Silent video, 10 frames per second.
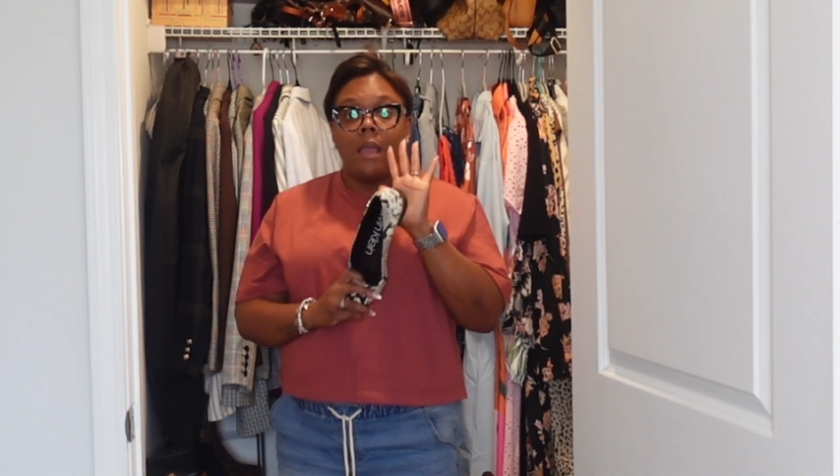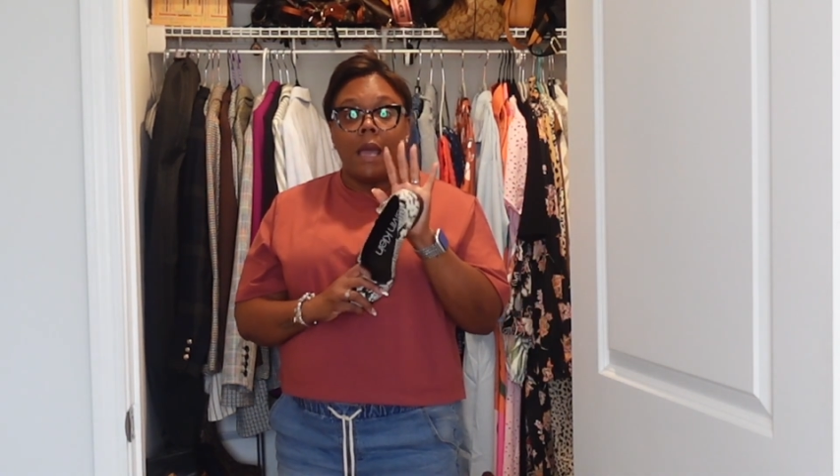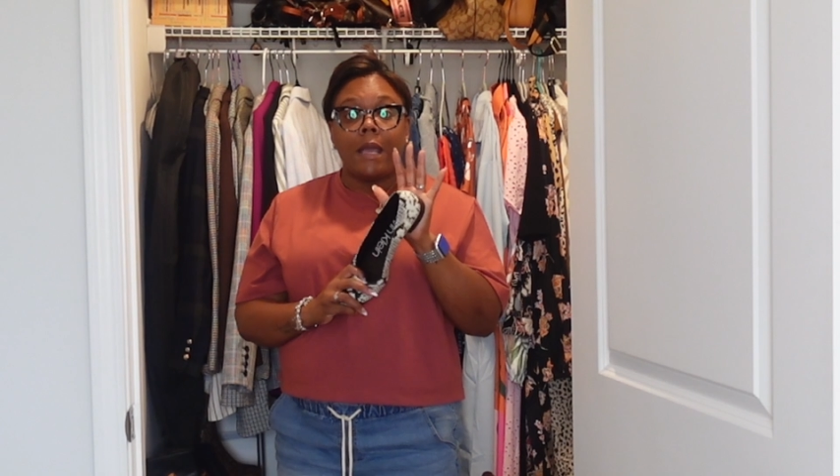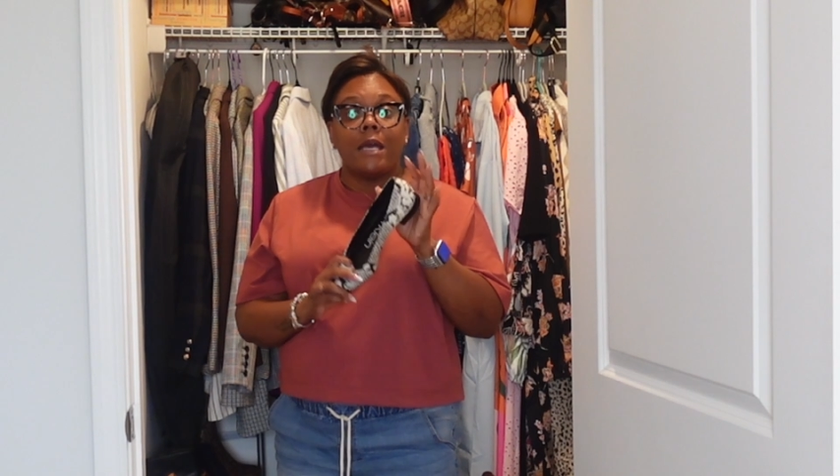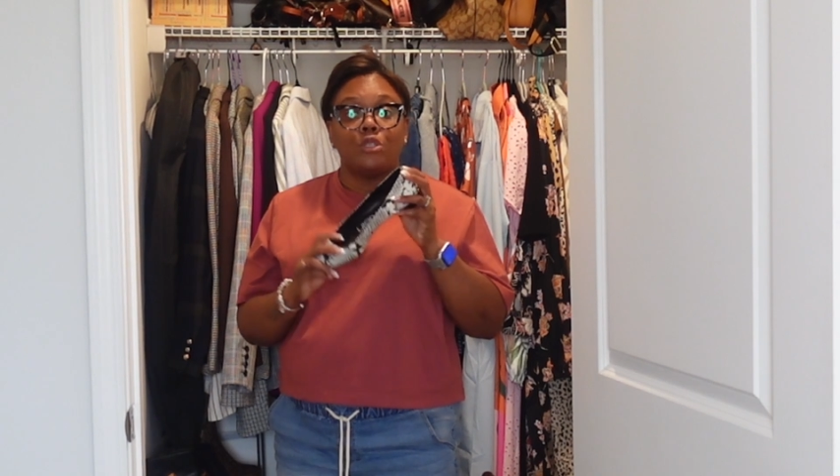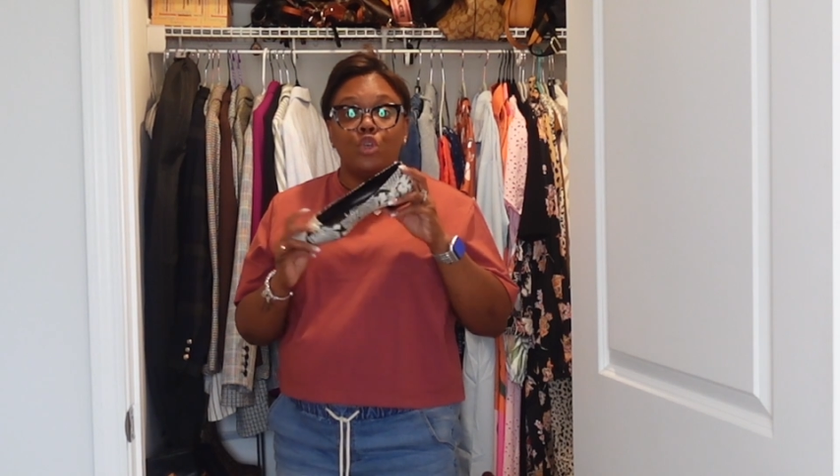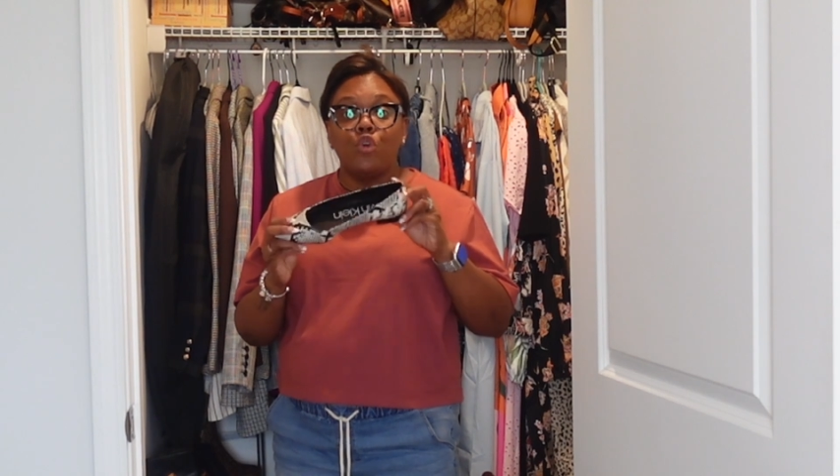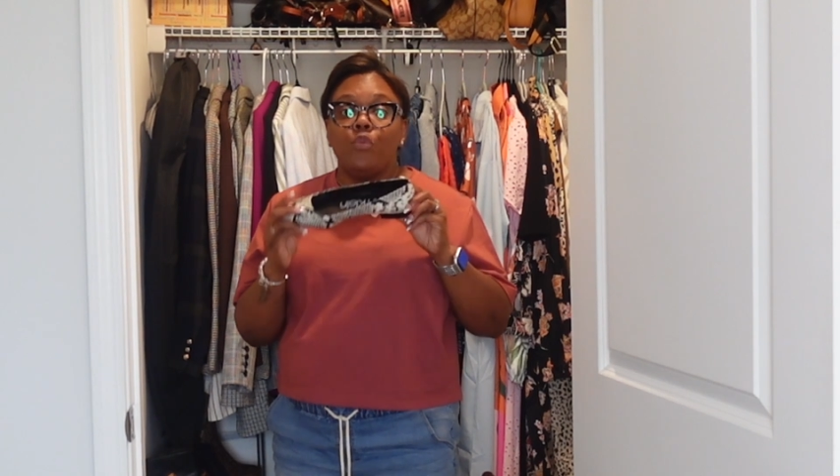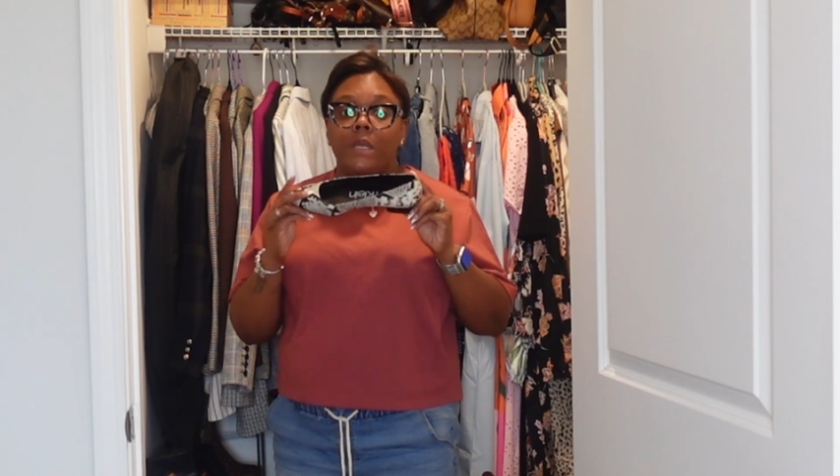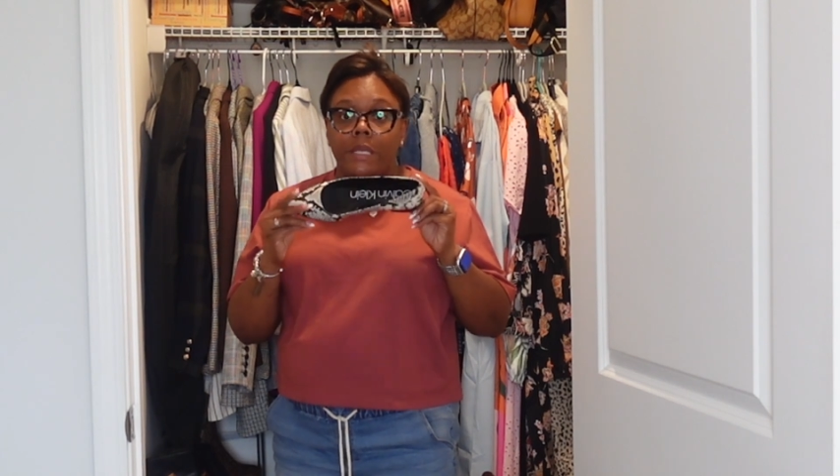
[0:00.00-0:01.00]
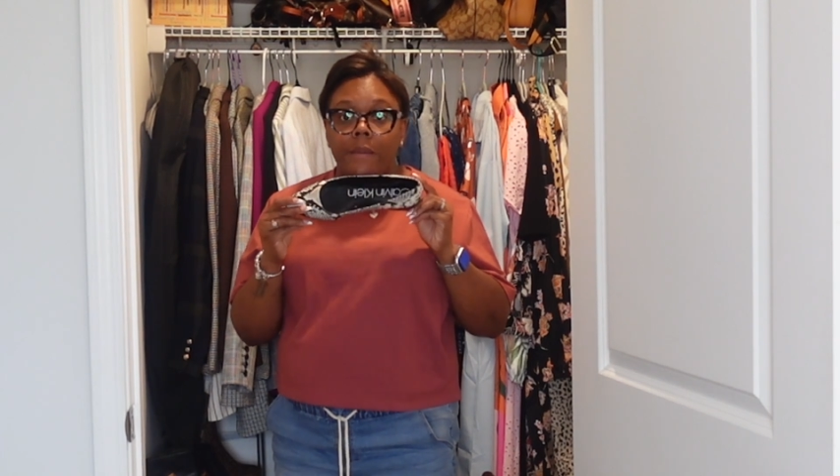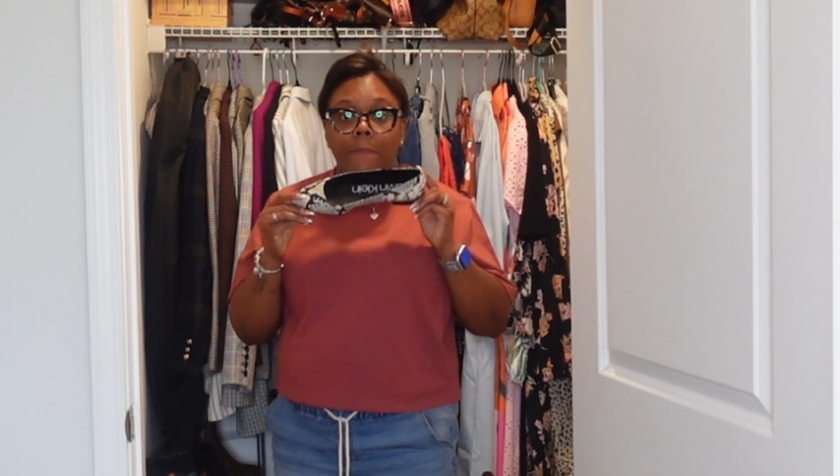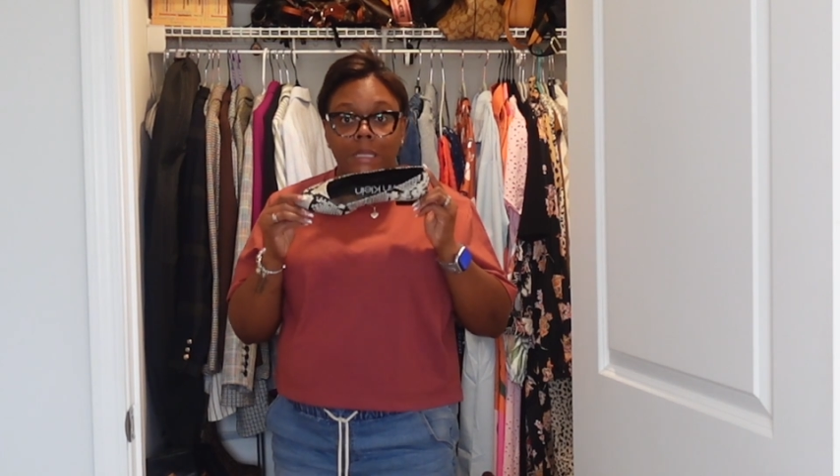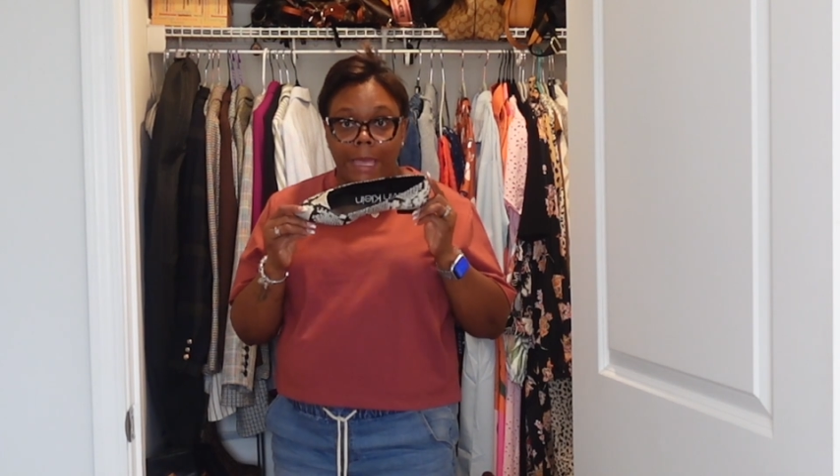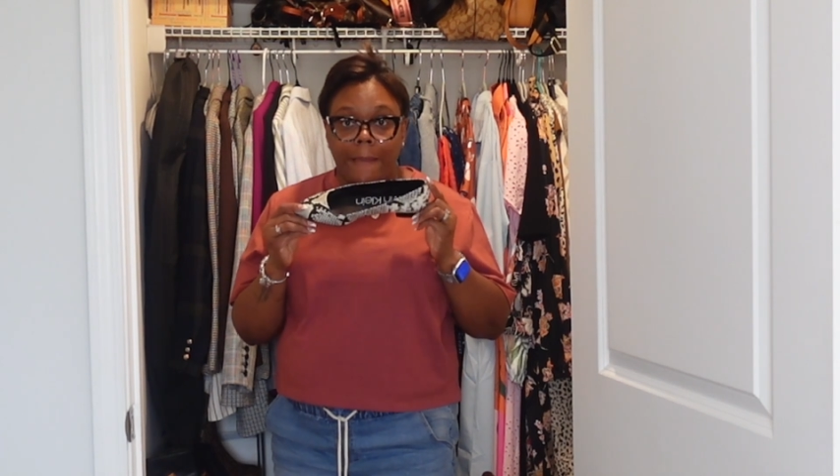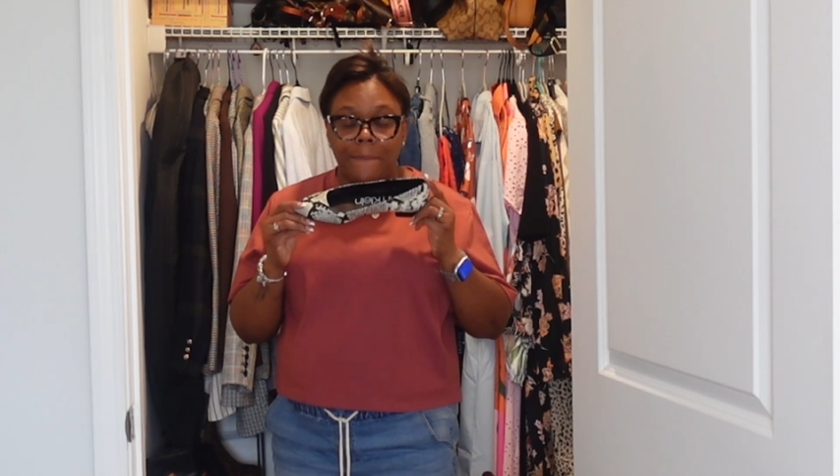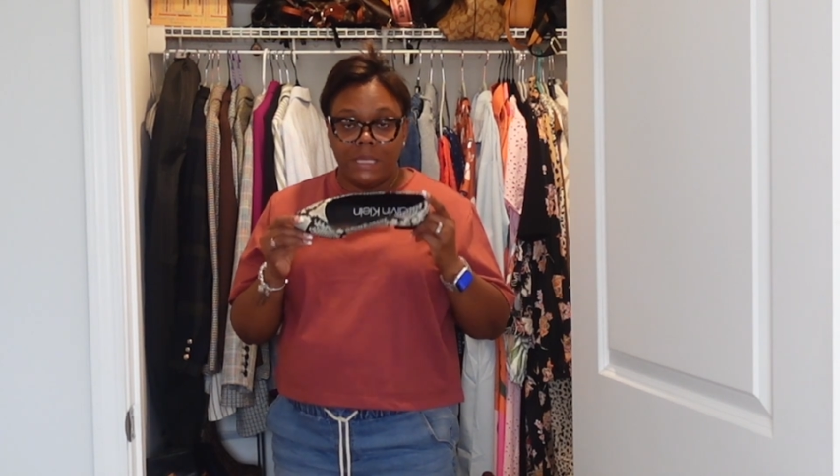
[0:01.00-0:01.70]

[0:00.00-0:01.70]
I got too many black